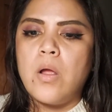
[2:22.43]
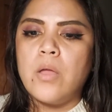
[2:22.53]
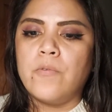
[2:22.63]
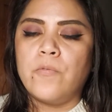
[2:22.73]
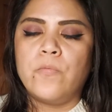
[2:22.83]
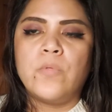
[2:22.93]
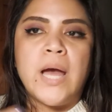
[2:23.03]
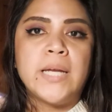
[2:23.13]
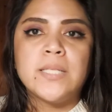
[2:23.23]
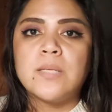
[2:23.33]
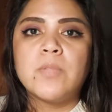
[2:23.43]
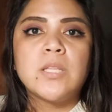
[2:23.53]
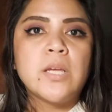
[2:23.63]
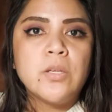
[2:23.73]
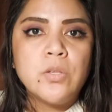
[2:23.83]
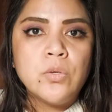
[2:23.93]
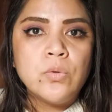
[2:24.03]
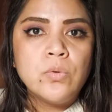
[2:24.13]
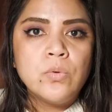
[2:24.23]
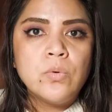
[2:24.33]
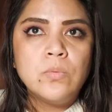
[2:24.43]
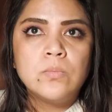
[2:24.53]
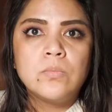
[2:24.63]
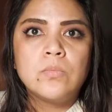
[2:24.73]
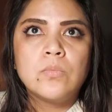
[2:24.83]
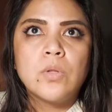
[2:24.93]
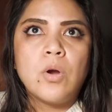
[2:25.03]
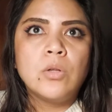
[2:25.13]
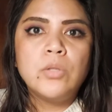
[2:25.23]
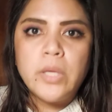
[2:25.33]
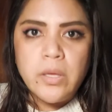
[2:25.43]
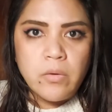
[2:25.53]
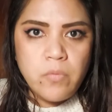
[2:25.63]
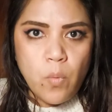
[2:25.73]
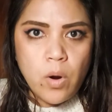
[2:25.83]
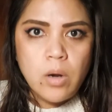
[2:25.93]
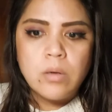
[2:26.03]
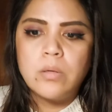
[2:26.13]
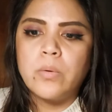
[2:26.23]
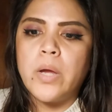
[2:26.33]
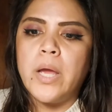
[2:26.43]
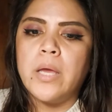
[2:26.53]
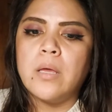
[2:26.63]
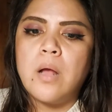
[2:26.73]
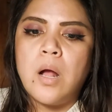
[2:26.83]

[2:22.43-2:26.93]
if that is something that you are looking for, okay,